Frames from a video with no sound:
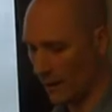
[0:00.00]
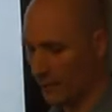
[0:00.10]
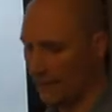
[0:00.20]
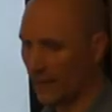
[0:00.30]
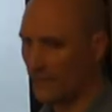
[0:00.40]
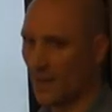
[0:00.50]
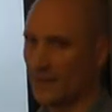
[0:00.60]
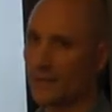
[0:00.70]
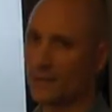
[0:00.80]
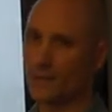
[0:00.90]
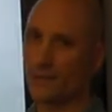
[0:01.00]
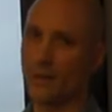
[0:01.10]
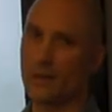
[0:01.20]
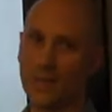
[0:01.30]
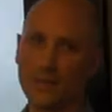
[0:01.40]
5 parties
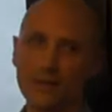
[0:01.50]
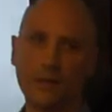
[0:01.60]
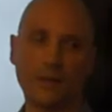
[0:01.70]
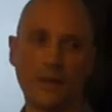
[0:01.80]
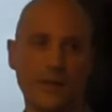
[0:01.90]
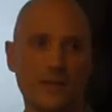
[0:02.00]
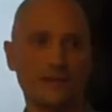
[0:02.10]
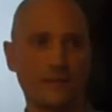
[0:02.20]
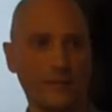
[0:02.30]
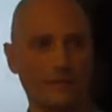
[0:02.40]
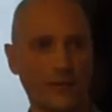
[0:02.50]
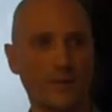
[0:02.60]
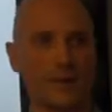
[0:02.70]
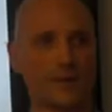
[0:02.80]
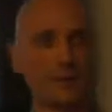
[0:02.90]
controlling the Bitcoin, and these 5
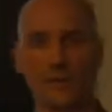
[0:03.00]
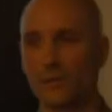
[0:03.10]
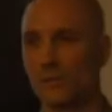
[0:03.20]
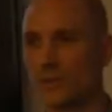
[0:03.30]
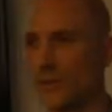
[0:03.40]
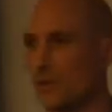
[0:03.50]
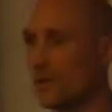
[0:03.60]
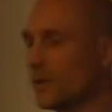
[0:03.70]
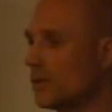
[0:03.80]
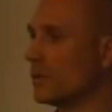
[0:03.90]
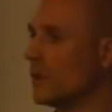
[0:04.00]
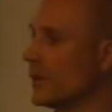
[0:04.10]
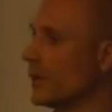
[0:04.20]
parties must agree to